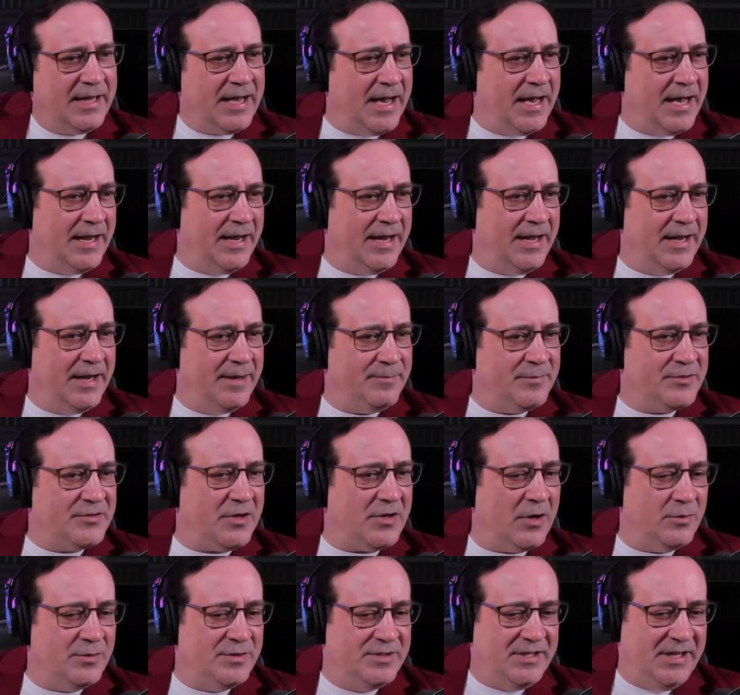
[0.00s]
I. Uh,
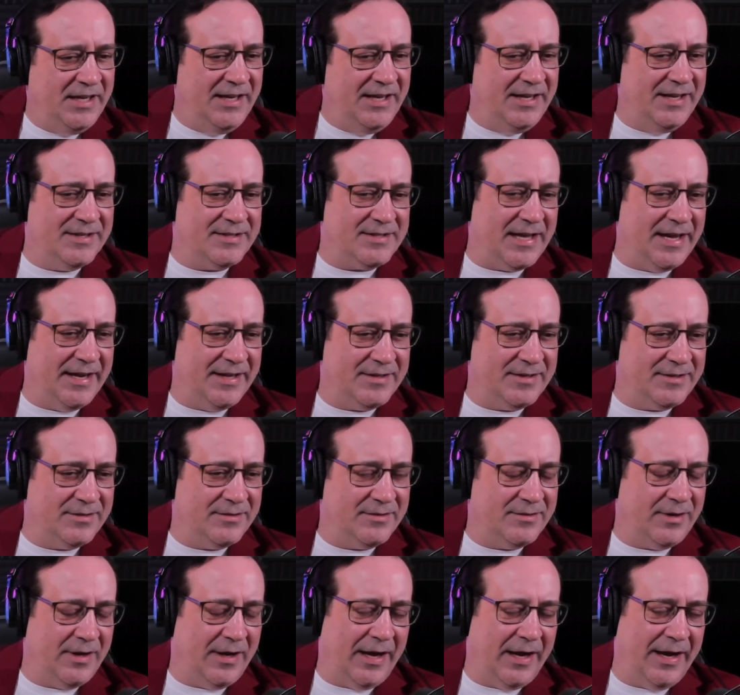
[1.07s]
so D is like
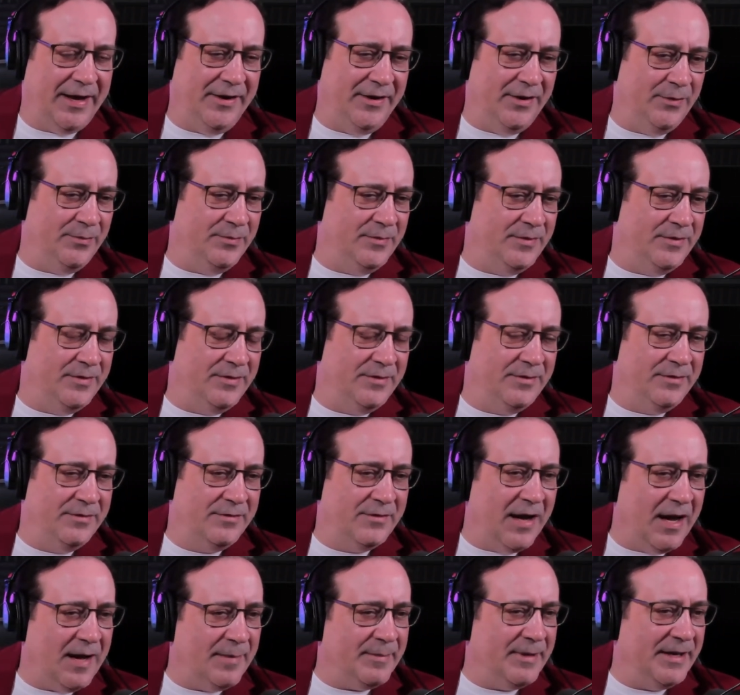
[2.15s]
I don't know,
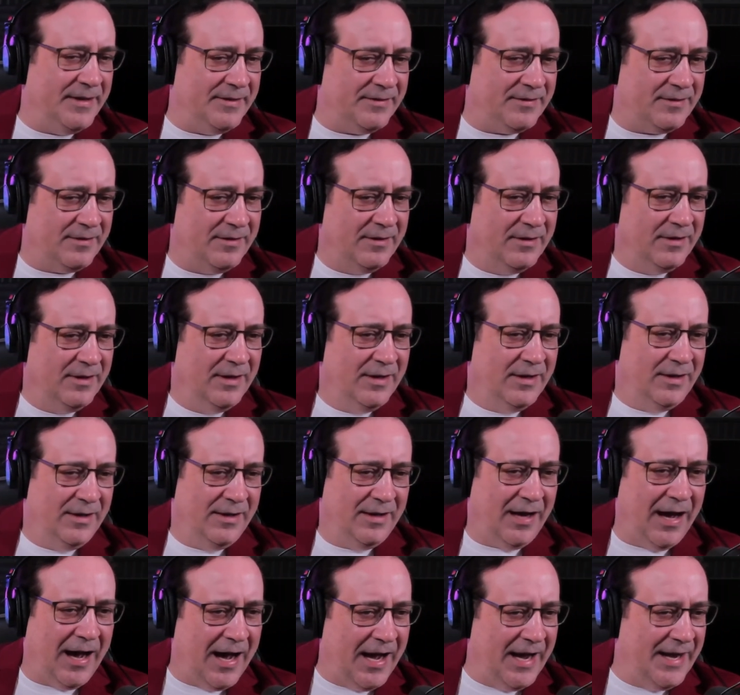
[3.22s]
dominant.
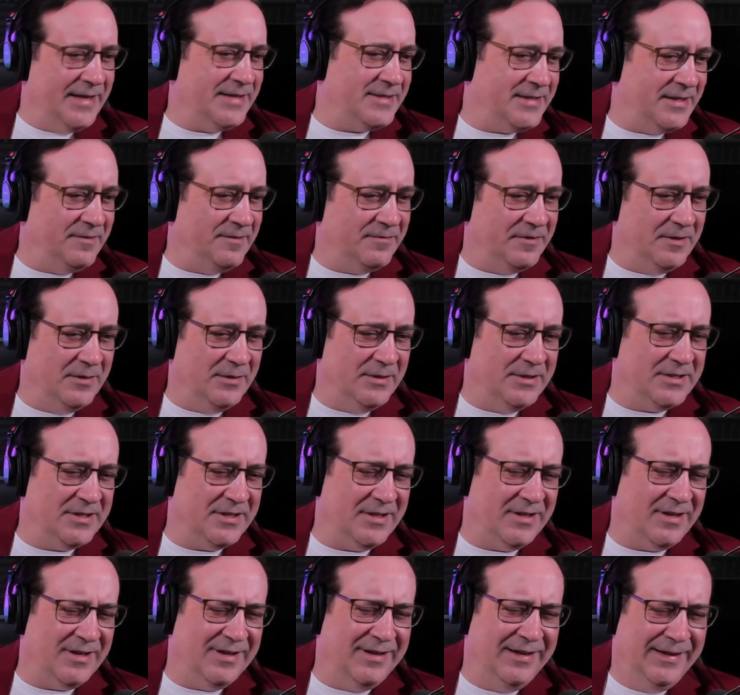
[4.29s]
I is
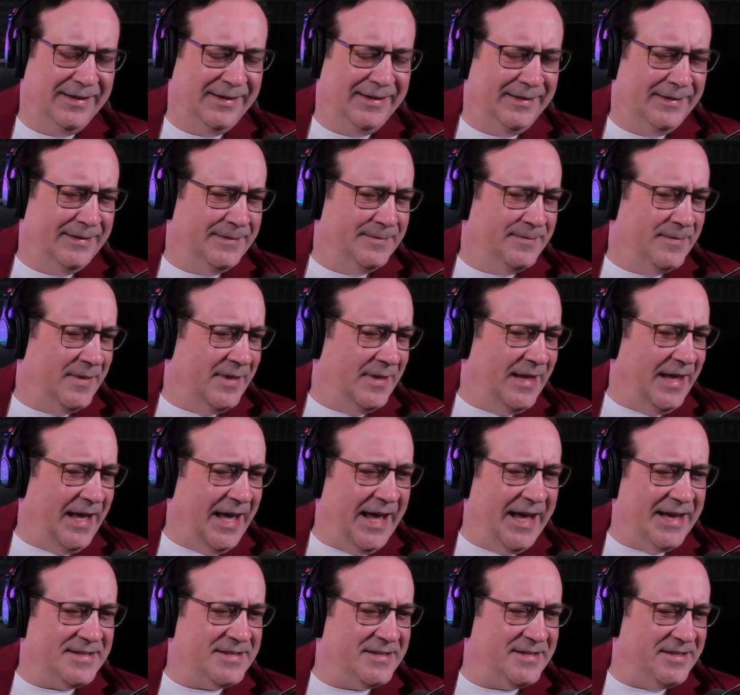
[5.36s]
influencer.
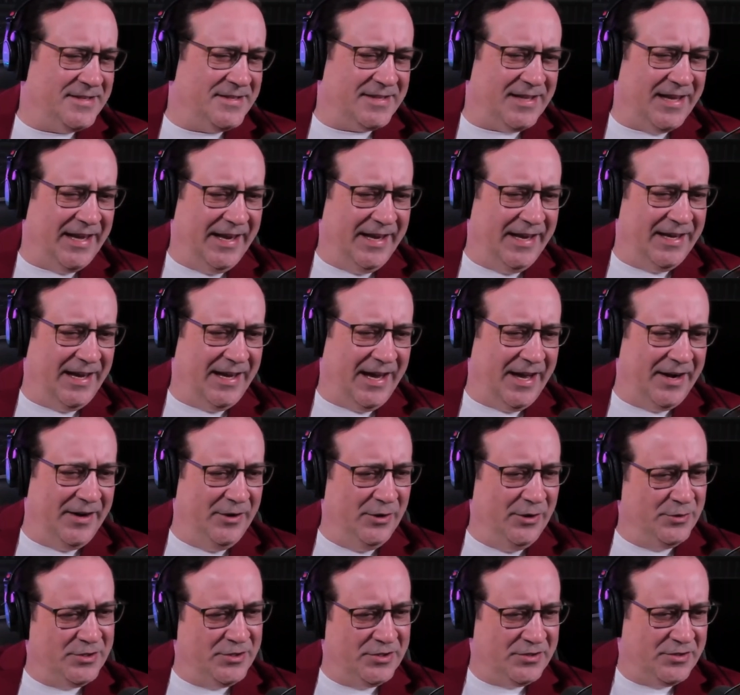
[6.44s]
S is like I don't
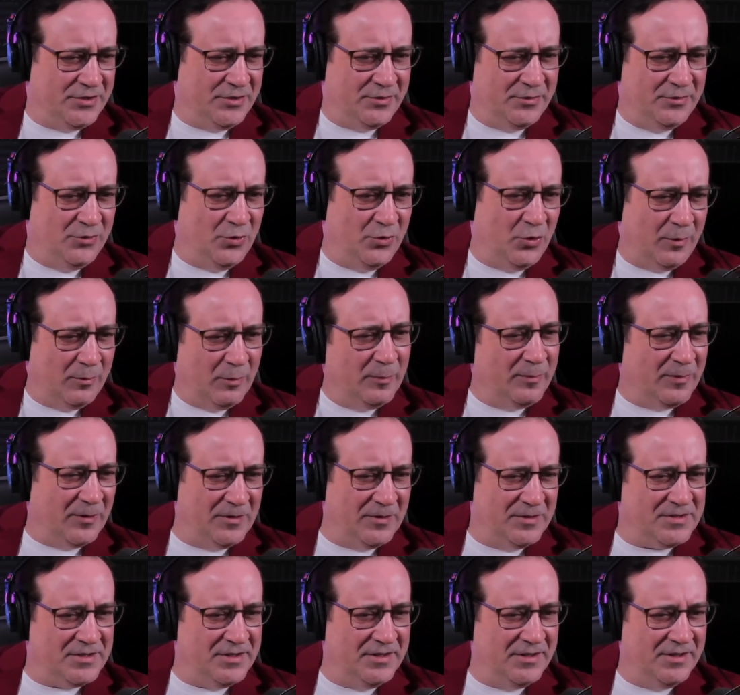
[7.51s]
know, just your normal
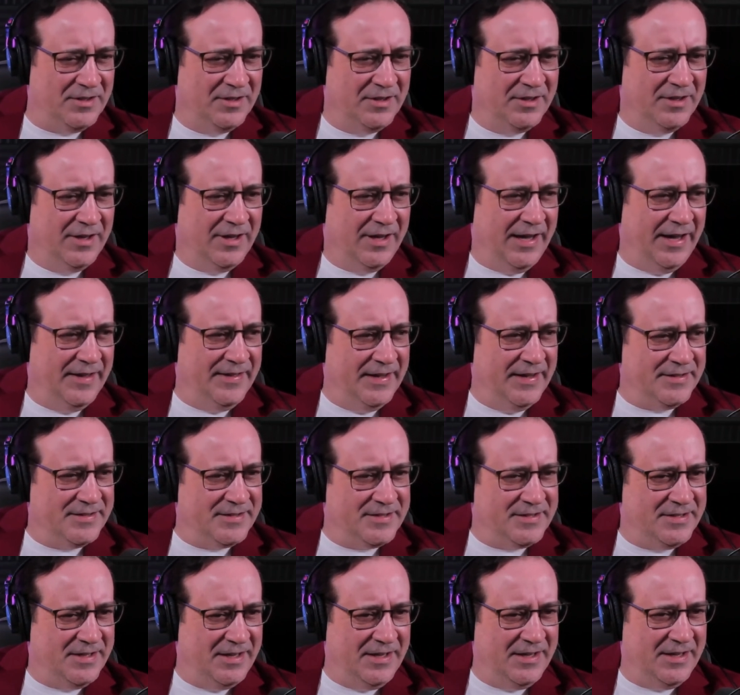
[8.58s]
person, and then
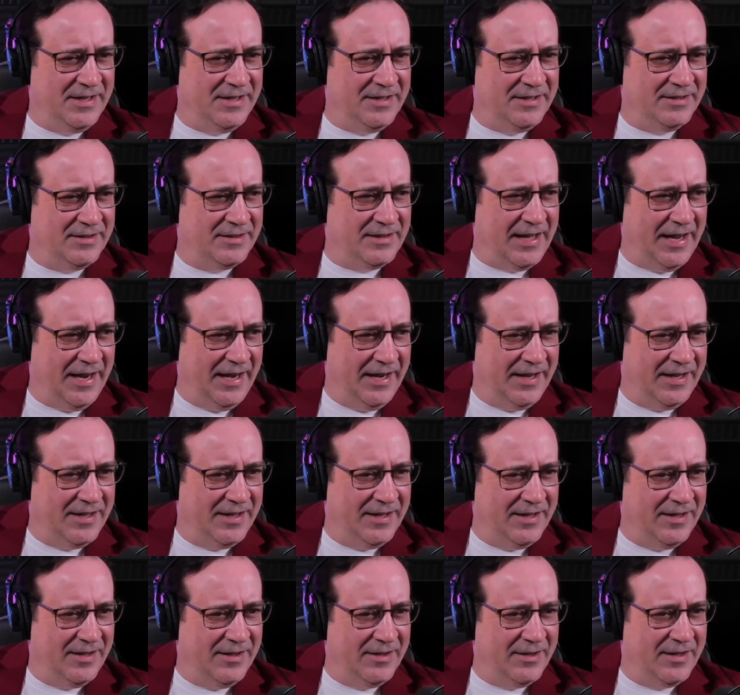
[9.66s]
C like
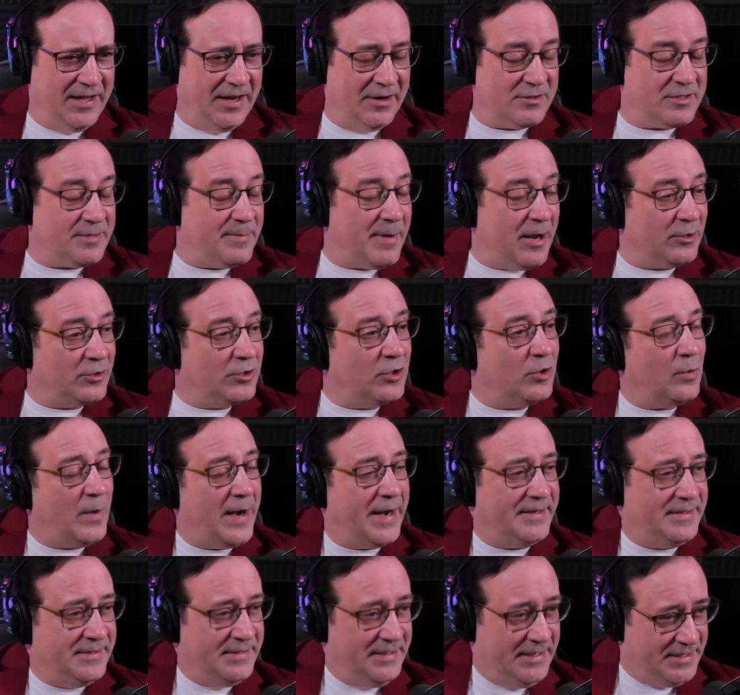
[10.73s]
cares about
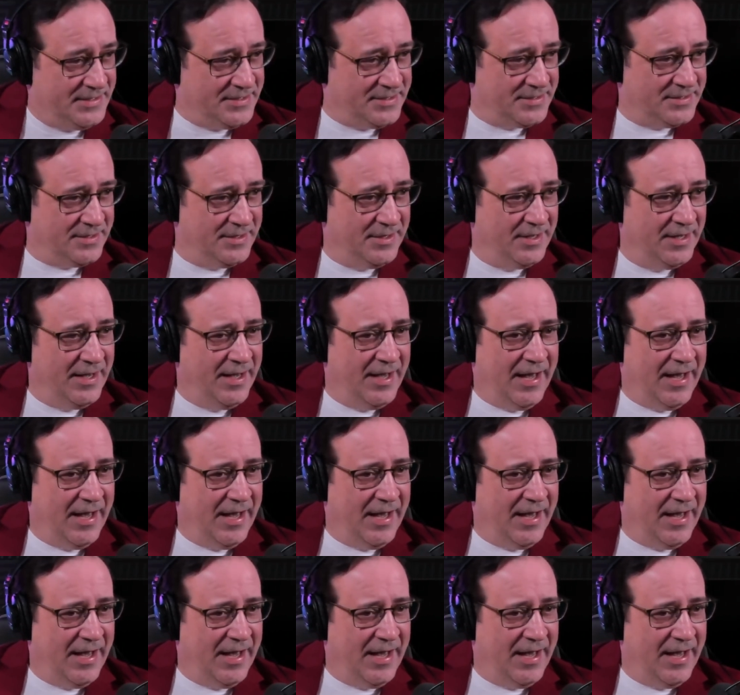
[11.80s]
correctness. Mm-hmm.